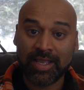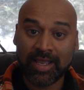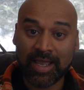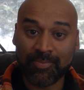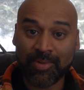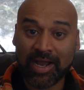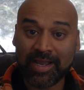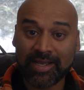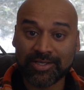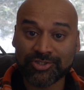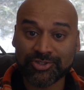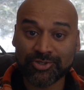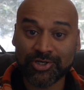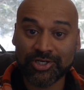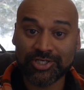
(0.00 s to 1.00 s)
And my
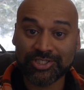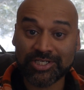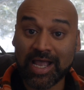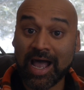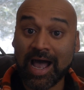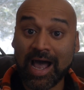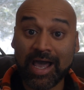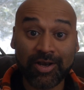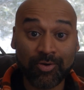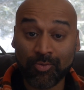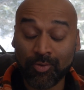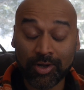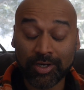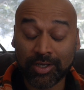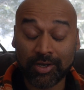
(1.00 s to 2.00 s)
answer is, I don't
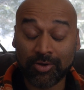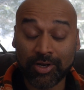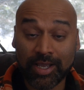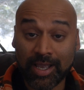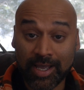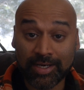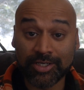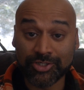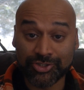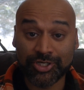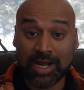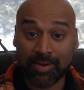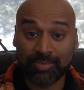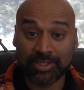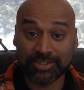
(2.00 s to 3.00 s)
want to go to any
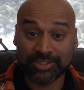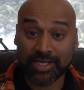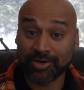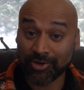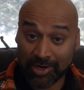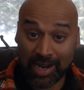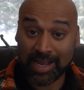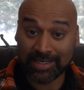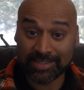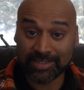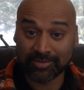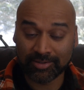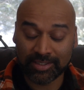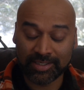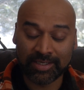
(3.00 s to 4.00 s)
shopping center,
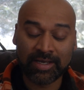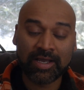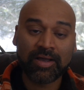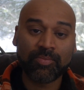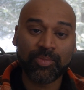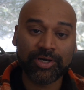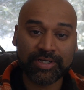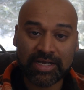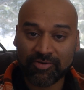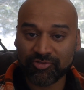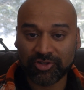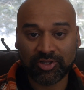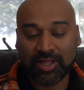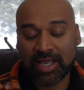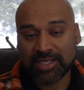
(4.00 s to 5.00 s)
ideally. But
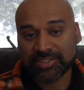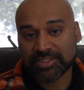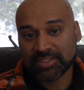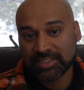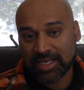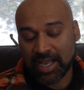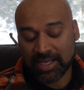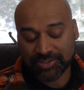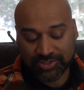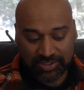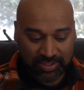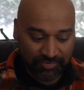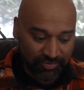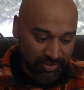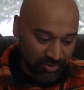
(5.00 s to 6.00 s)
nevertheless, yes,
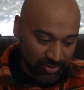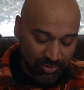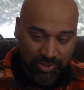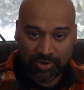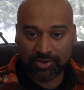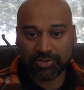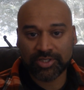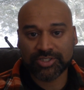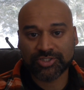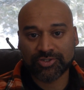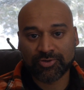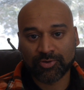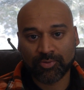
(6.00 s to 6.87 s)
if you do go to these newer